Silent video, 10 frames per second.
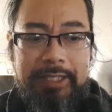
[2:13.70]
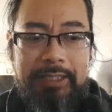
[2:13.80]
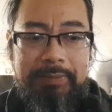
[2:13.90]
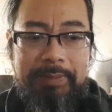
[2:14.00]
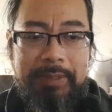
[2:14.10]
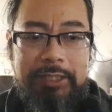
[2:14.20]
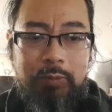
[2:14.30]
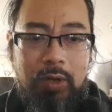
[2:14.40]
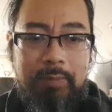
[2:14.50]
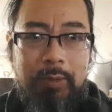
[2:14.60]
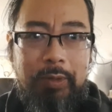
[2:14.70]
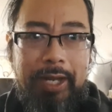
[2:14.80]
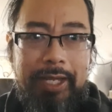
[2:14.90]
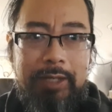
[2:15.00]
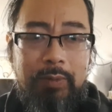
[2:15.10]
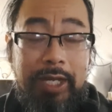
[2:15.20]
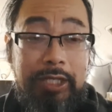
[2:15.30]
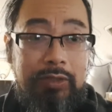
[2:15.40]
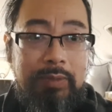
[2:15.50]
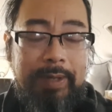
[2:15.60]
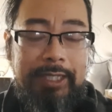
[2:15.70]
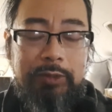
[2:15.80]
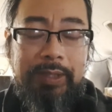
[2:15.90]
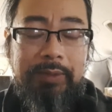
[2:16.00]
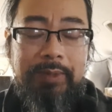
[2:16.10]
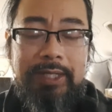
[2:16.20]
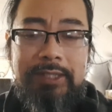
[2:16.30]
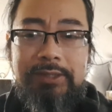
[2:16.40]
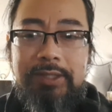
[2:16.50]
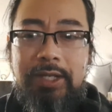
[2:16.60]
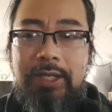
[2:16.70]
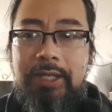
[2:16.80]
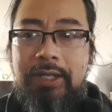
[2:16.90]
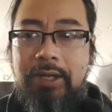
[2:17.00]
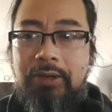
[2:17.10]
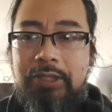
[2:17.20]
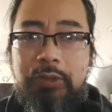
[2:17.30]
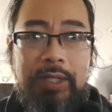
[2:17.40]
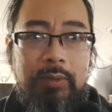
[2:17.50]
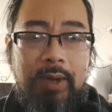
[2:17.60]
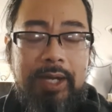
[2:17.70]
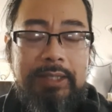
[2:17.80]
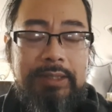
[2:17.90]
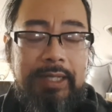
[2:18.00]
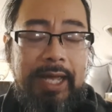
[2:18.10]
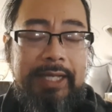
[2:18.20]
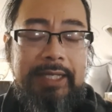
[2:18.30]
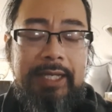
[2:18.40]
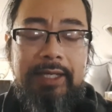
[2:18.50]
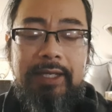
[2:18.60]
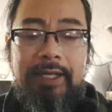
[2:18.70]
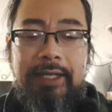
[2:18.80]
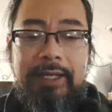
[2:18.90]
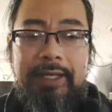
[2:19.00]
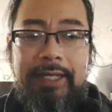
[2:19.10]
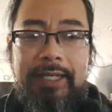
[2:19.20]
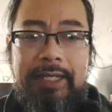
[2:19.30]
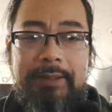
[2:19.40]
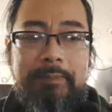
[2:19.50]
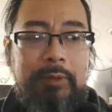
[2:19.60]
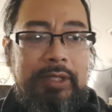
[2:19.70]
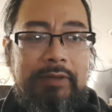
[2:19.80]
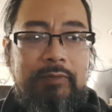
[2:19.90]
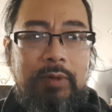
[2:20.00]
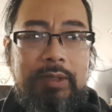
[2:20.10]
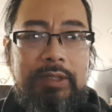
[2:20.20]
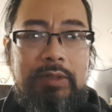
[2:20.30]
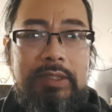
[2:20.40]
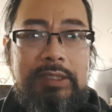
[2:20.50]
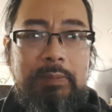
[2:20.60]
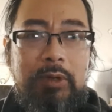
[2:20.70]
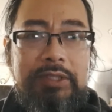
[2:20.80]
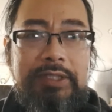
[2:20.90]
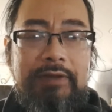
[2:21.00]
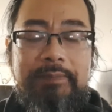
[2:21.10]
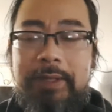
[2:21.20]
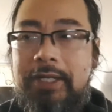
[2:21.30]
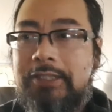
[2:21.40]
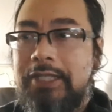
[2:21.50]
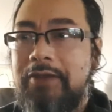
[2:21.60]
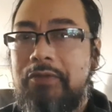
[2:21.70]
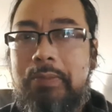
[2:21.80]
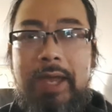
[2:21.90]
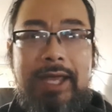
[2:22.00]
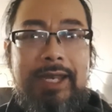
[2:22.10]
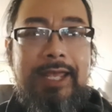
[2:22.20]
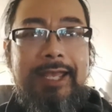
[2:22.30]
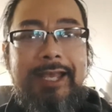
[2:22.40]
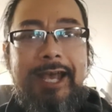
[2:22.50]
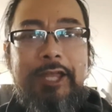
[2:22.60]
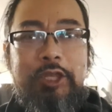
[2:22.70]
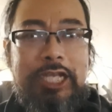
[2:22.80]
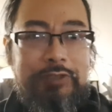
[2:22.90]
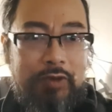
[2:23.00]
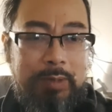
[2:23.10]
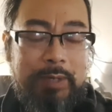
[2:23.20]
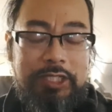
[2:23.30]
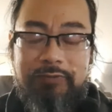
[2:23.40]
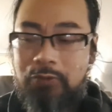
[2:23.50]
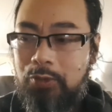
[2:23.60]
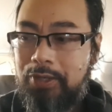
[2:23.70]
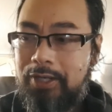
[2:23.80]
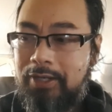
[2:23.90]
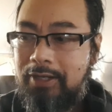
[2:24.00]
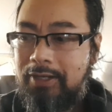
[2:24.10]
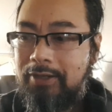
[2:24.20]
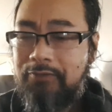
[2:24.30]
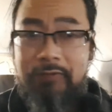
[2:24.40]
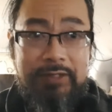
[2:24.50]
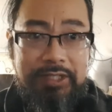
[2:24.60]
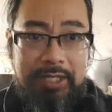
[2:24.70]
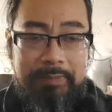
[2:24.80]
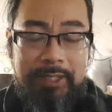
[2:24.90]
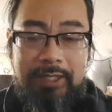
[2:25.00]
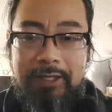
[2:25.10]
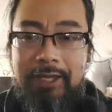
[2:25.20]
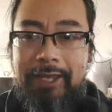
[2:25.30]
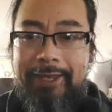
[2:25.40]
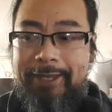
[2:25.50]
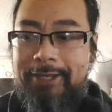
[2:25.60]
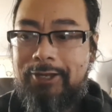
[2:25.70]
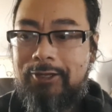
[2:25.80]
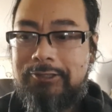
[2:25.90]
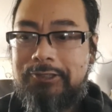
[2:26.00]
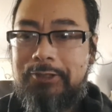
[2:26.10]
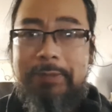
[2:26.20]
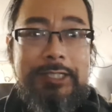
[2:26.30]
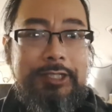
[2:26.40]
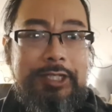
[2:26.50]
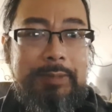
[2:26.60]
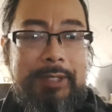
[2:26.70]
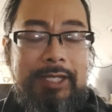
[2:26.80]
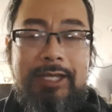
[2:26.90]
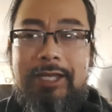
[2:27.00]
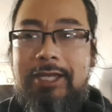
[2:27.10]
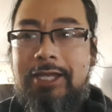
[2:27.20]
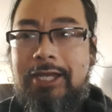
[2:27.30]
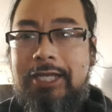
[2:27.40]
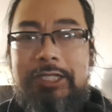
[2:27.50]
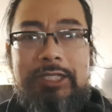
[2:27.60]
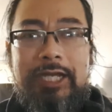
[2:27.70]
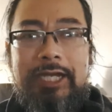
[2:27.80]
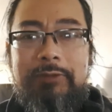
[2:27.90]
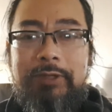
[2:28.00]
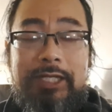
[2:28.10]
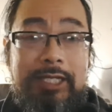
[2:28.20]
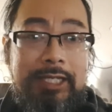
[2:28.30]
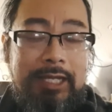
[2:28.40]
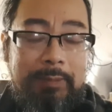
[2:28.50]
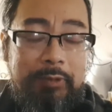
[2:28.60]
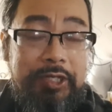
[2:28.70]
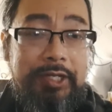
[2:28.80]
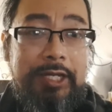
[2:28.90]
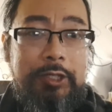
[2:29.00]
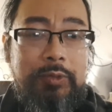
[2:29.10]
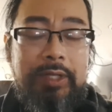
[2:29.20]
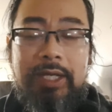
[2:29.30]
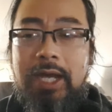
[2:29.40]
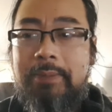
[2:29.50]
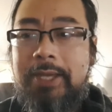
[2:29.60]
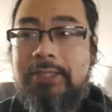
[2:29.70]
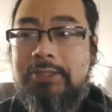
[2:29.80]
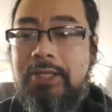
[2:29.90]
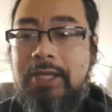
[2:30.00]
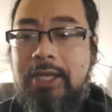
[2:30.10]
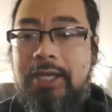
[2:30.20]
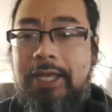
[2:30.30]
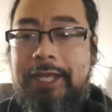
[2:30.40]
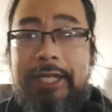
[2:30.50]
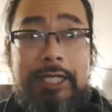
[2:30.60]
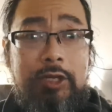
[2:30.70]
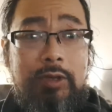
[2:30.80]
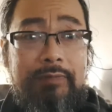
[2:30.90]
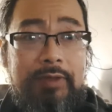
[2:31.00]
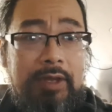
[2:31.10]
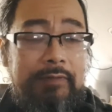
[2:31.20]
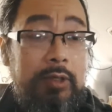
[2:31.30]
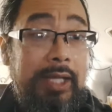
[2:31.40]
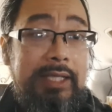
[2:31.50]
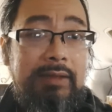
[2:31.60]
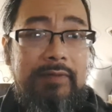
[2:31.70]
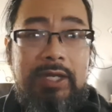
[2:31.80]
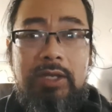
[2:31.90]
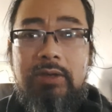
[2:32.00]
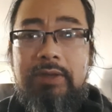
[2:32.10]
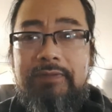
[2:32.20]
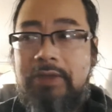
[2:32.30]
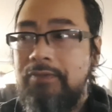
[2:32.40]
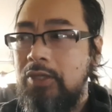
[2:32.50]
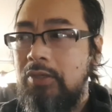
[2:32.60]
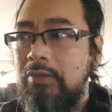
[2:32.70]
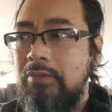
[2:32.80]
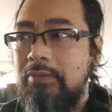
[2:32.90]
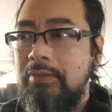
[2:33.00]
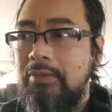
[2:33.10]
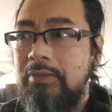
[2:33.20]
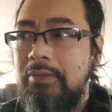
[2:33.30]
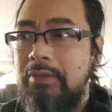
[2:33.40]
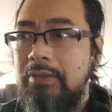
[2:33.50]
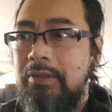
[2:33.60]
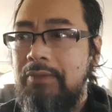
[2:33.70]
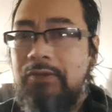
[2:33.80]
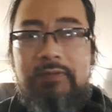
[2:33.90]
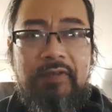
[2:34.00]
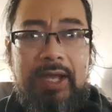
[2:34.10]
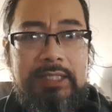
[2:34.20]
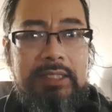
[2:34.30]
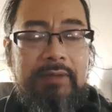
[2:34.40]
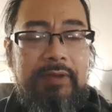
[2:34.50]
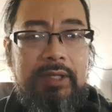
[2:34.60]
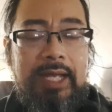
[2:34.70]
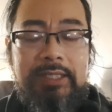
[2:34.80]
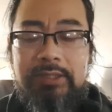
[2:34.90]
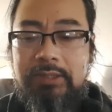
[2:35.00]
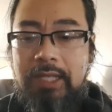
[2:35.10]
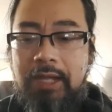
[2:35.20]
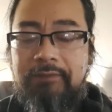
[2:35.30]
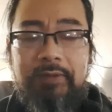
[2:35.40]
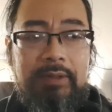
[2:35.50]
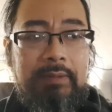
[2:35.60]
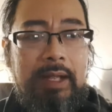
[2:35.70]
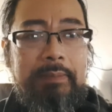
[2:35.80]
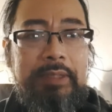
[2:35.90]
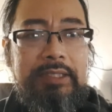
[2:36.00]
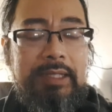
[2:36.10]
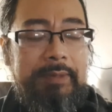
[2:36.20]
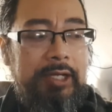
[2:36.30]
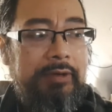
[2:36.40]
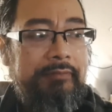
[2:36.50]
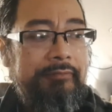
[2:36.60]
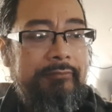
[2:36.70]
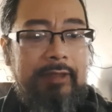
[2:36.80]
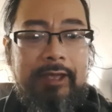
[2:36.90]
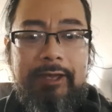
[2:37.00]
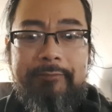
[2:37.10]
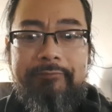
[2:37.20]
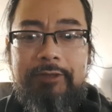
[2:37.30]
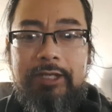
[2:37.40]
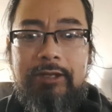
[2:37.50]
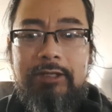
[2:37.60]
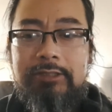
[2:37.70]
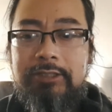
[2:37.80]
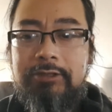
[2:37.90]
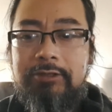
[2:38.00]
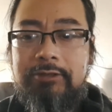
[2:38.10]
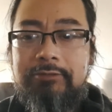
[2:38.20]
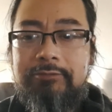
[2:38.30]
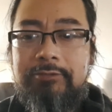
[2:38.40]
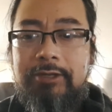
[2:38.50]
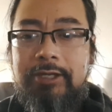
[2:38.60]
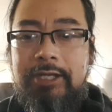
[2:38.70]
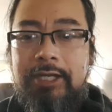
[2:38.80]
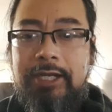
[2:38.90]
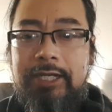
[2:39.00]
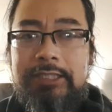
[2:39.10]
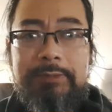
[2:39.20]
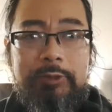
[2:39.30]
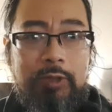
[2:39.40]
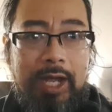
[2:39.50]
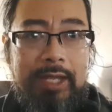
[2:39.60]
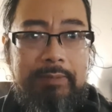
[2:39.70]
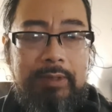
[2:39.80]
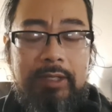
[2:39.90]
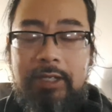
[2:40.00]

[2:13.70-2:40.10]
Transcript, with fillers: it'll be much warmer when I when I do my trail runs or trail walks and hiking and looking forward to doing some more stuff. But aside from that, uh, thanks very much for, for visiting me and also messaging me. And I, I really appreciate enjoy the comments. And you know, if you if you like the video, if, if you if you find stuff here that's helpful, uh, please let me know. Um, you can also uh, subscribe.